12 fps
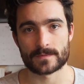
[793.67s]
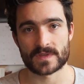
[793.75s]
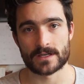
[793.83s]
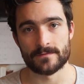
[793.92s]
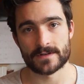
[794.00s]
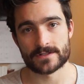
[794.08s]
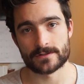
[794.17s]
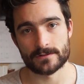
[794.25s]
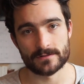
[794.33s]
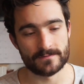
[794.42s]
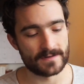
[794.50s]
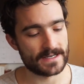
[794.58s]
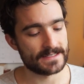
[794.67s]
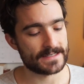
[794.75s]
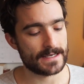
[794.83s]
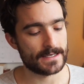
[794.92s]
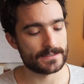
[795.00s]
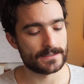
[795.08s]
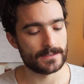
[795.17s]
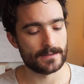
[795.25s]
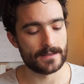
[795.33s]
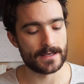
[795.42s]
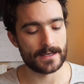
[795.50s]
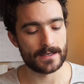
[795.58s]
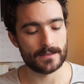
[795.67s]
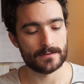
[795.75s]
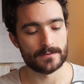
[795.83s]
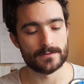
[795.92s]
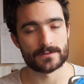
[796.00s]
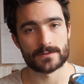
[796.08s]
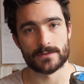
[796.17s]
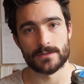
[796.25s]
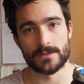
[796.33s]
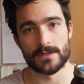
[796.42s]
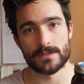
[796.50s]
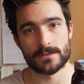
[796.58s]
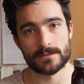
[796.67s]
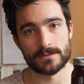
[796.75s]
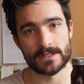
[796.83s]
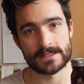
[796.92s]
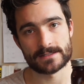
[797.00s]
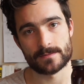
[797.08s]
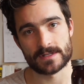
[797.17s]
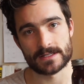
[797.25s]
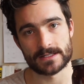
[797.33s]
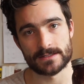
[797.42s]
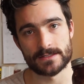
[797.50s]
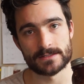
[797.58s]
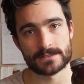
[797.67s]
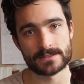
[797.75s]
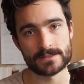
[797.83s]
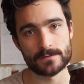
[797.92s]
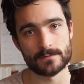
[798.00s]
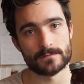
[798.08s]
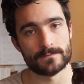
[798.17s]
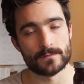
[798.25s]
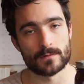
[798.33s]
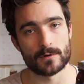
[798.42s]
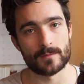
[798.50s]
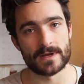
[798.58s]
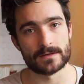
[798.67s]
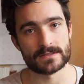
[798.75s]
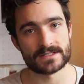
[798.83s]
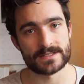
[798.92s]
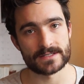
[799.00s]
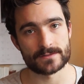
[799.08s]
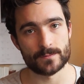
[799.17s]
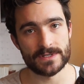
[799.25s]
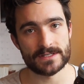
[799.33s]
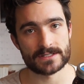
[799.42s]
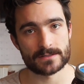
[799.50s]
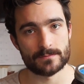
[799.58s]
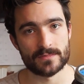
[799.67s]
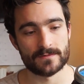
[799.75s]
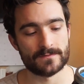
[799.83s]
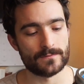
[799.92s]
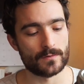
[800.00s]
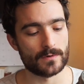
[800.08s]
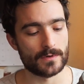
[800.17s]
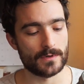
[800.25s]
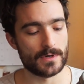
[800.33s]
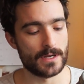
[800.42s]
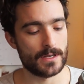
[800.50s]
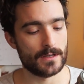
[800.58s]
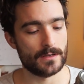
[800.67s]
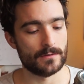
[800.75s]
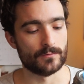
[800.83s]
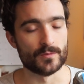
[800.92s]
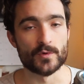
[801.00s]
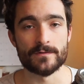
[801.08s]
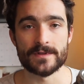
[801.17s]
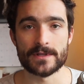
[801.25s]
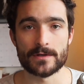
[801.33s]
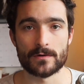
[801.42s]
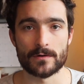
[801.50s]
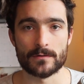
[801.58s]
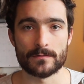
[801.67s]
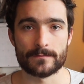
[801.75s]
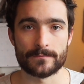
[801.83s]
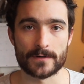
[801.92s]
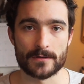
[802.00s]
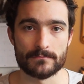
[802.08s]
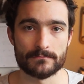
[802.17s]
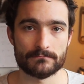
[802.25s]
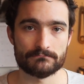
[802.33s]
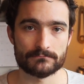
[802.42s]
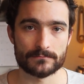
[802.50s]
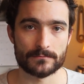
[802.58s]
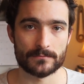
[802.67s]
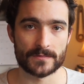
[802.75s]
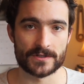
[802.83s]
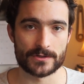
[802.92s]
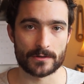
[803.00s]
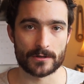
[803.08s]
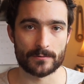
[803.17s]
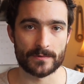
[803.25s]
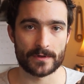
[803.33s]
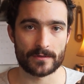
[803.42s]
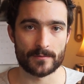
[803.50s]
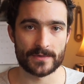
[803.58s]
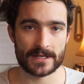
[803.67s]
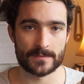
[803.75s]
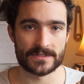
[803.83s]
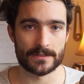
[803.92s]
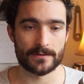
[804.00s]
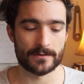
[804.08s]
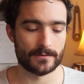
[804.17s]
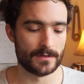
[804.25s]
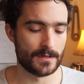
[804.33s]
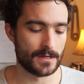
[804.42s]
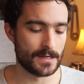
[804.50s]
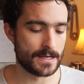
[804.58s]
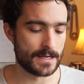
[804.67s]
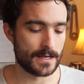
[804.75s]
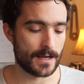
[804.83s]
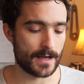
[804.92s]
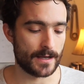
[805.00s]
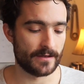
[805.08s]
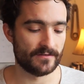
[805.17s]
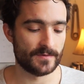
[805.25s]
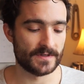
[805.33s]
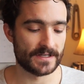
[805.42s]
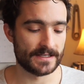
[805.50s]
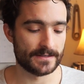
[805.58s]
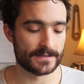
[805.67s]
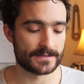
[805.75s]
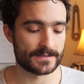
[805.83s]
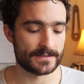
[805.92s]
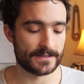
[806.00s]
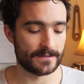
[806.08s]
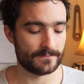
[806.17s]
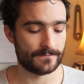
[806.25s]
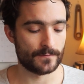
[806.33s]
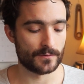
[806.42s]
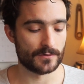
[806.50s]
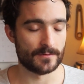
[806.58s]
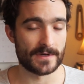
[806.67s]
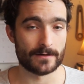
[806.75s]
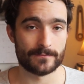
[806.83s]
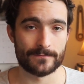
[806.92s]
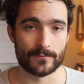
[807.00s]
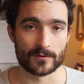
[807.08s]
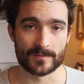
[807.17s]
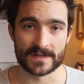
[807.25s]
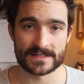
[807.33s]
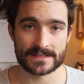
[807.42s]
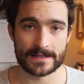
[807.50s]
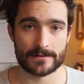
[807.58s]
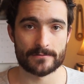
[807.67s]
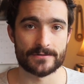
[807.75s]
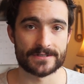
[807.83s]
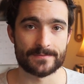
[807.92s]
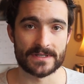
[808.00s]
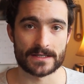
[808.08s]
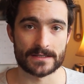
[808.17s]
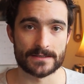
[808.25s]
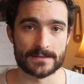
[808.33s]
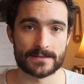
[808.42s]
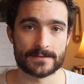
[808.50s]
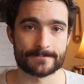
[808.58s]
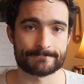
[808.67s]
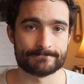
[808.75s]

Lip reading: Conventional advice has it that you should let something like this soak for about 6 weeks before removing the oil from the jar with the plant material. I've been letting this sit for about 4 months now just because